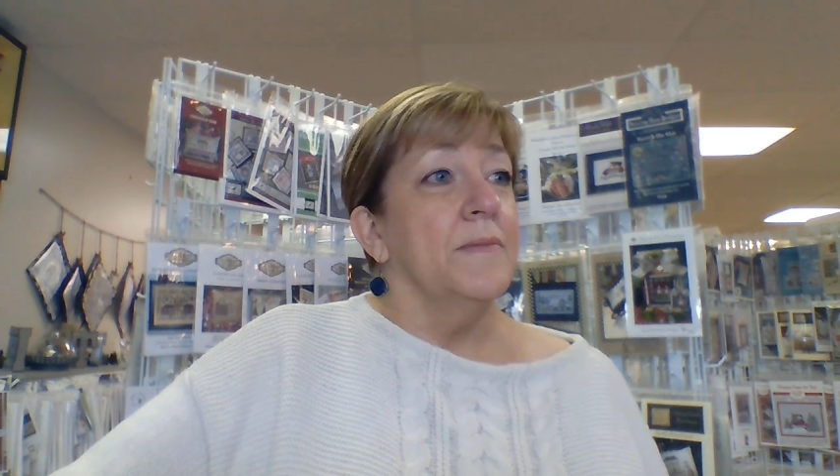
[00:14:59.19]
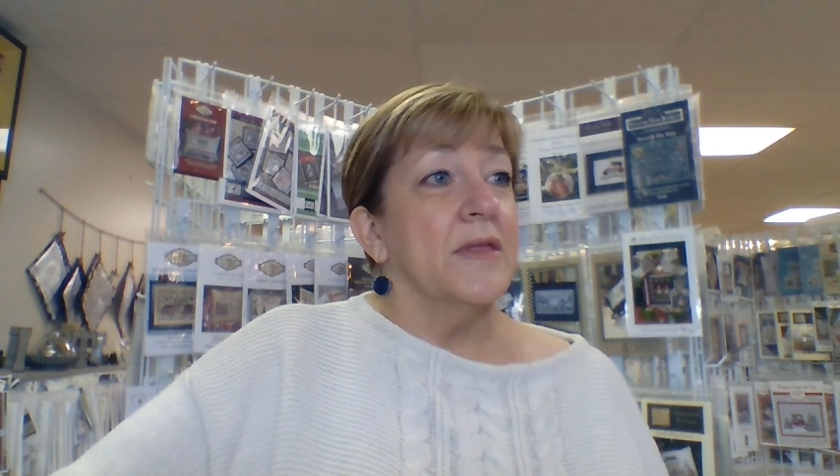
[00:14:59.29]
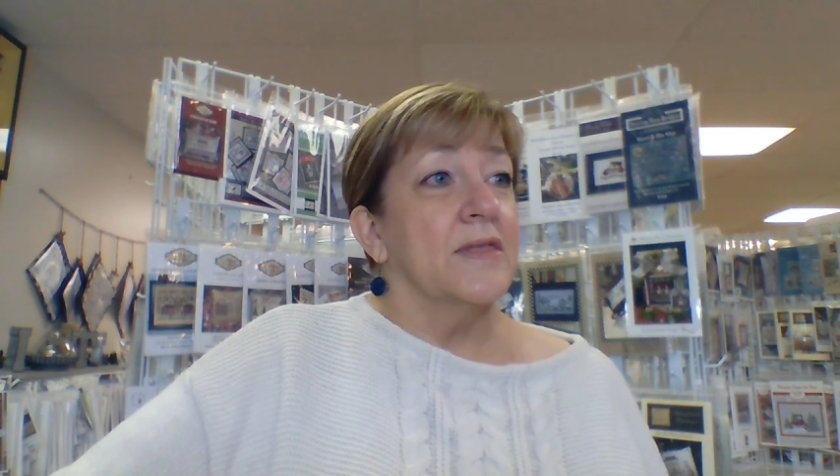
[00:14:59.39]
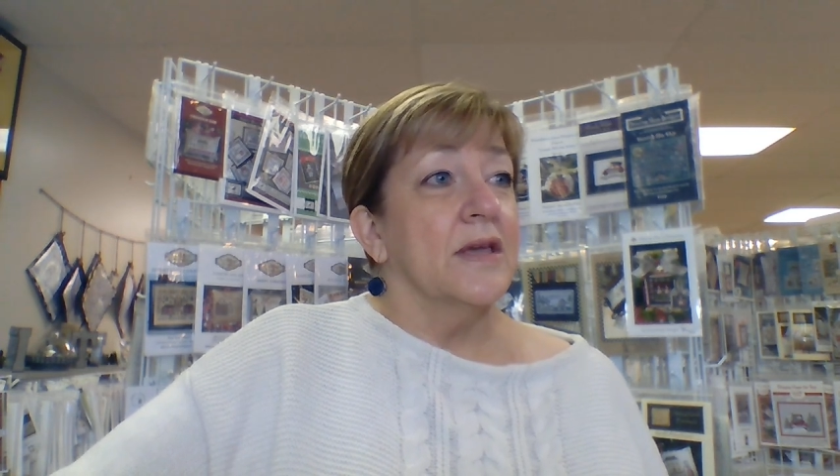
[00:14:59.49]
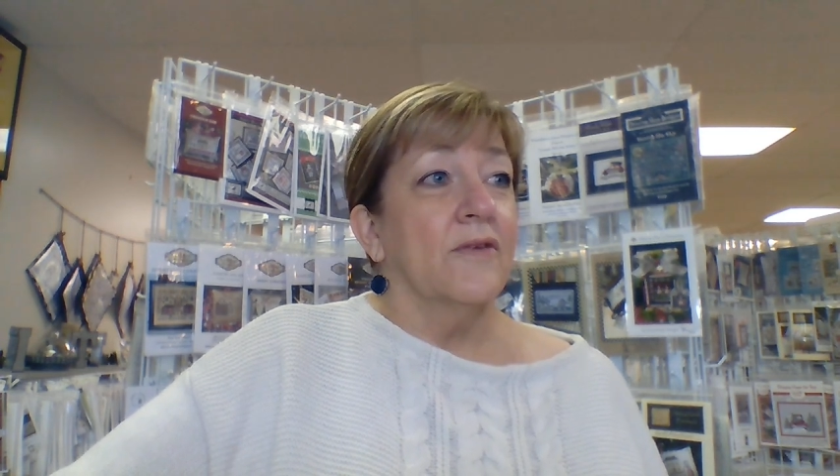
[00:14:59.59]
me
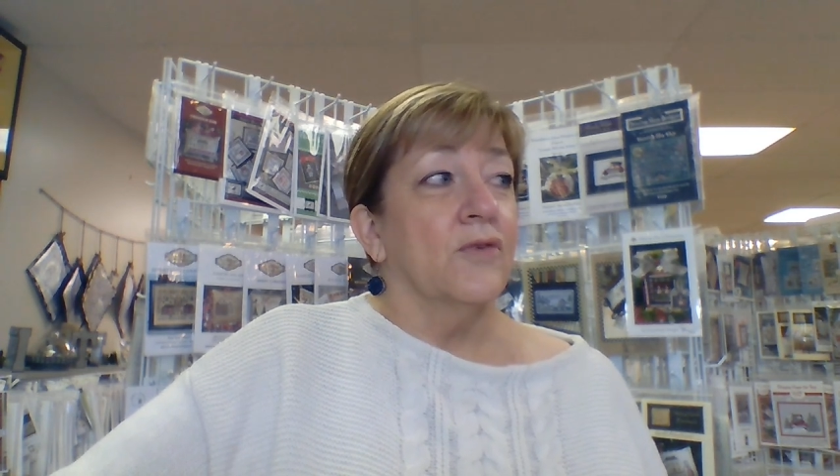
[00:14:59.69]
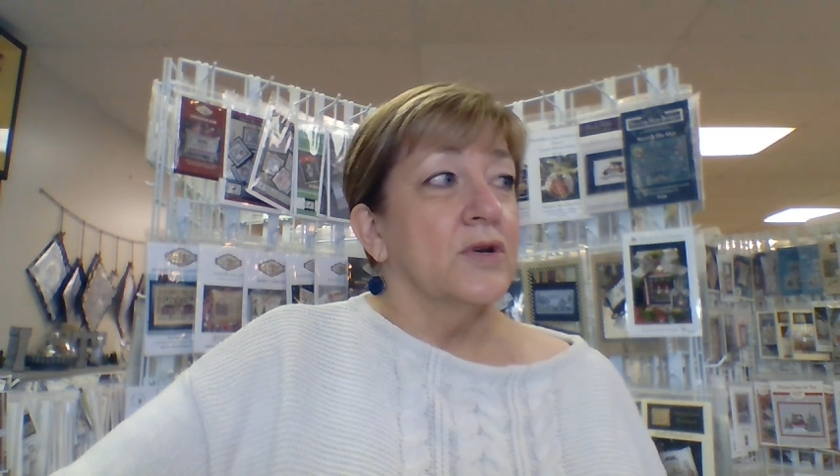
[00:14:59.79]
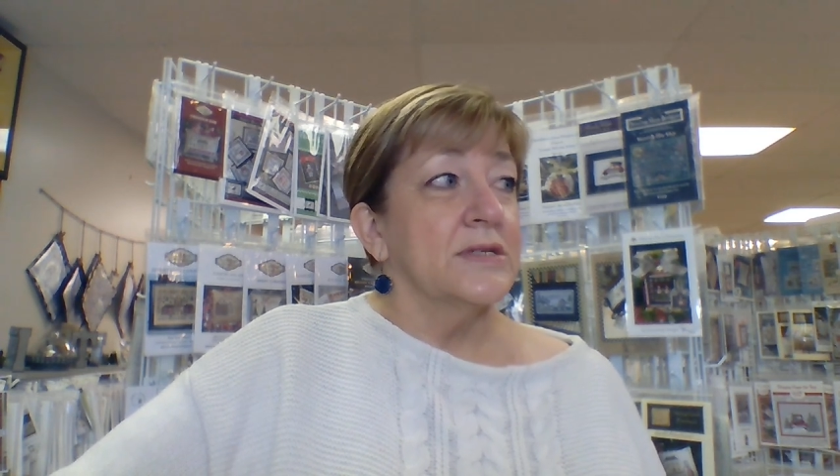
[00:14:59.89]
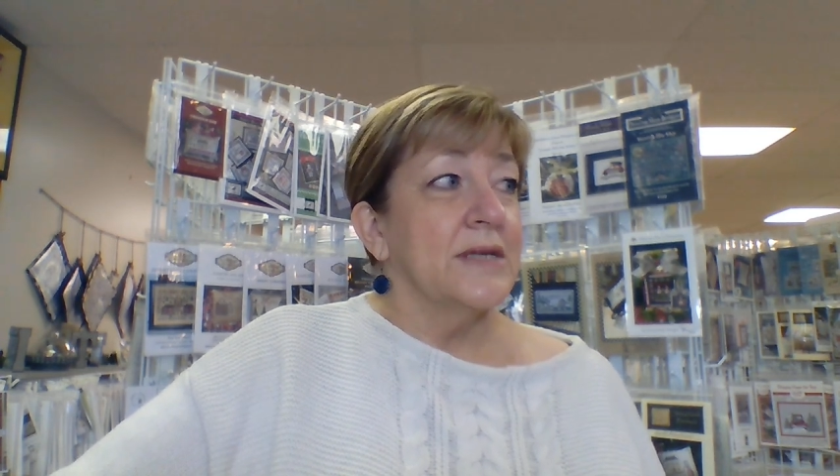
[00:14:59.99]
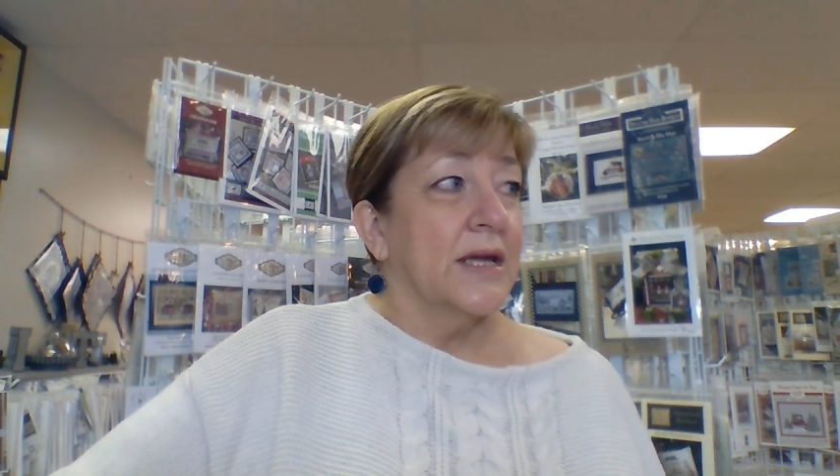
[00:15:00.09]
think for
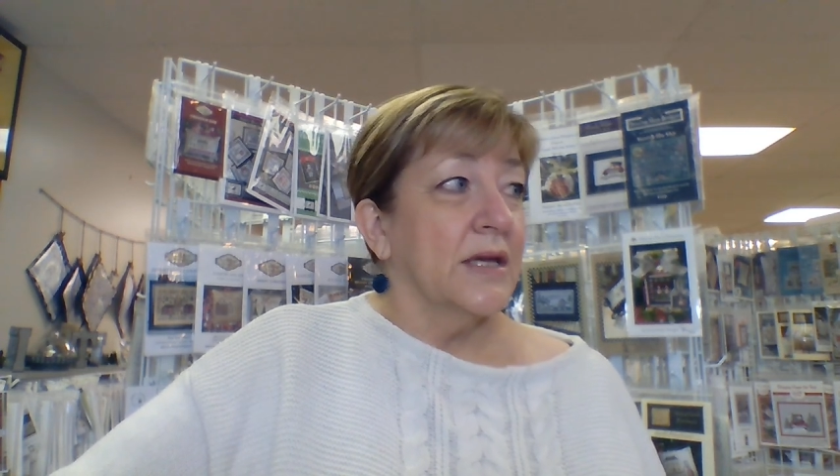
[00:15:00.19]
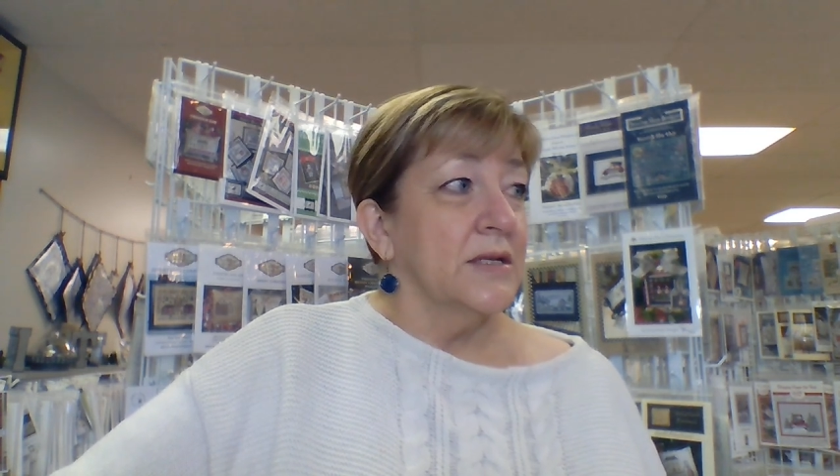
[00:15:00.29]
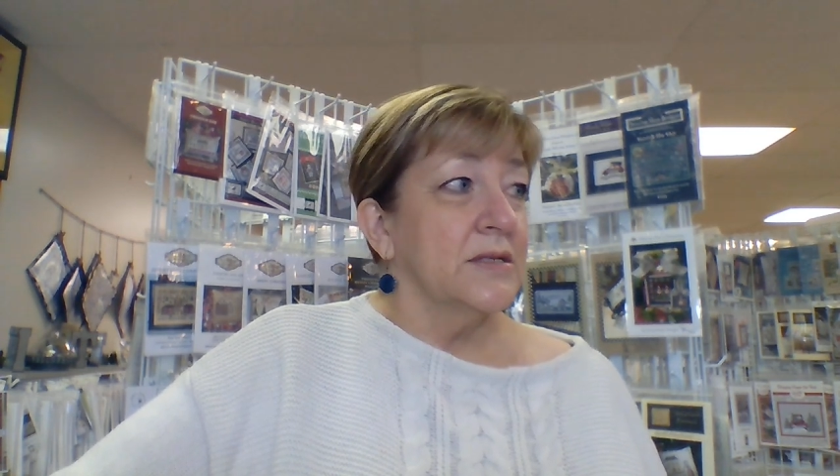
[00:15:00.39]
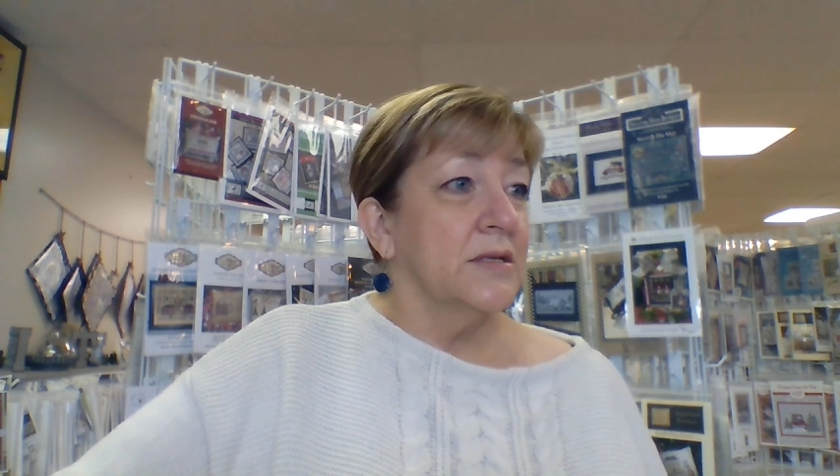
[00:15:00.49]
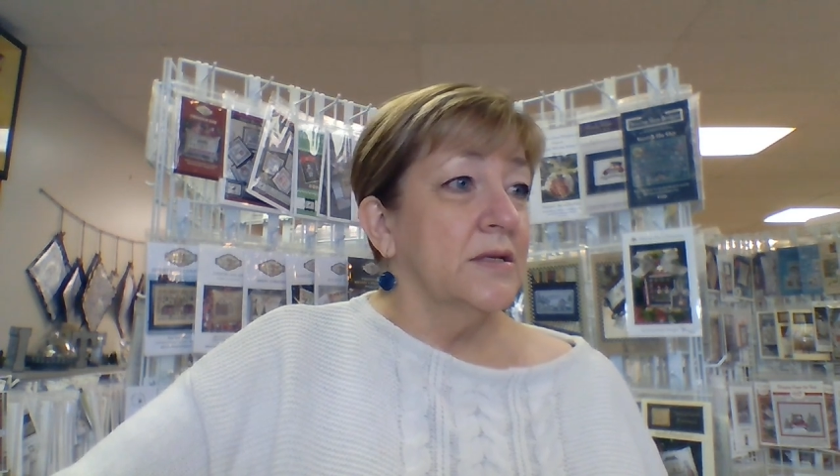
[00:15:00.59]
a
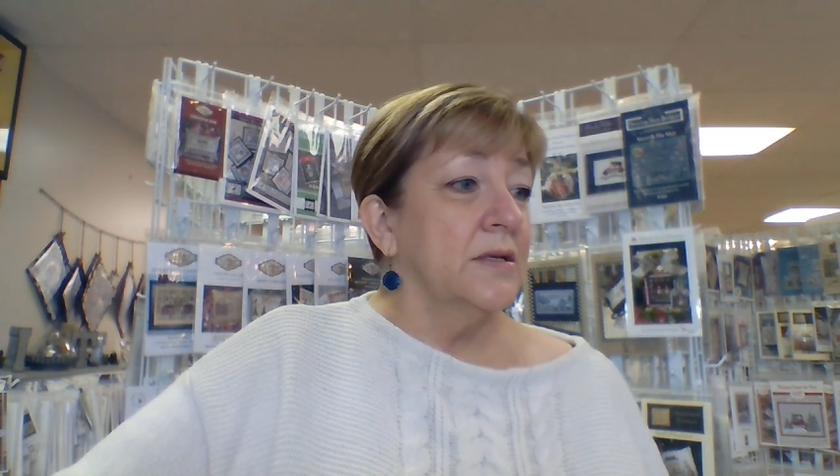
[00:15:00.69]
second.